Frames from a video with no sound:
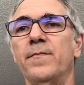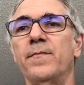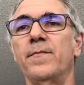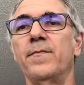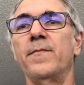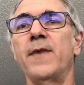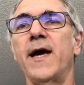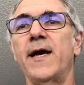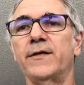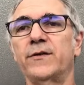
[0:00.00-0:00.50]

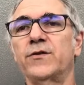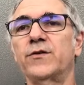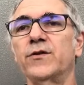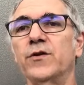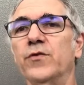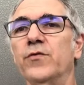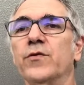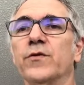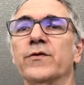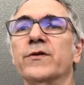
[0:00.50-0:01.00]
mass
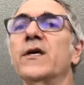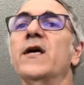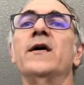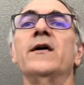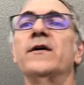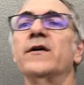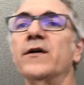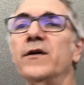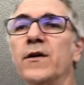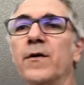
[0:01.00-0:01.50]
shooters.
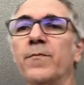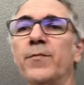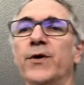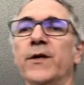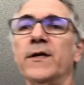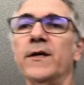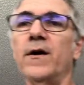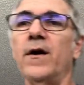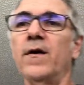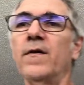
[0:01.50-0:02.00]
You know,
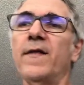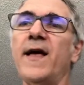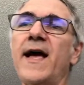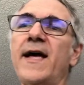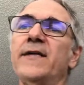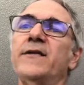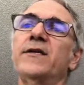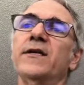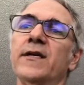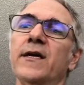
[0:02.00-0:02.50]
putting all
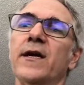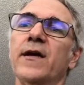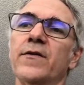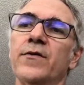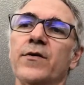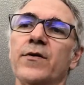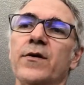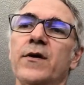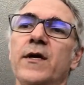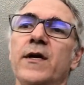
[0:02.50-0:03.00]
that
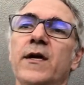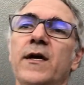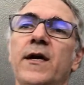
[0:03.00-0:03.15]
together,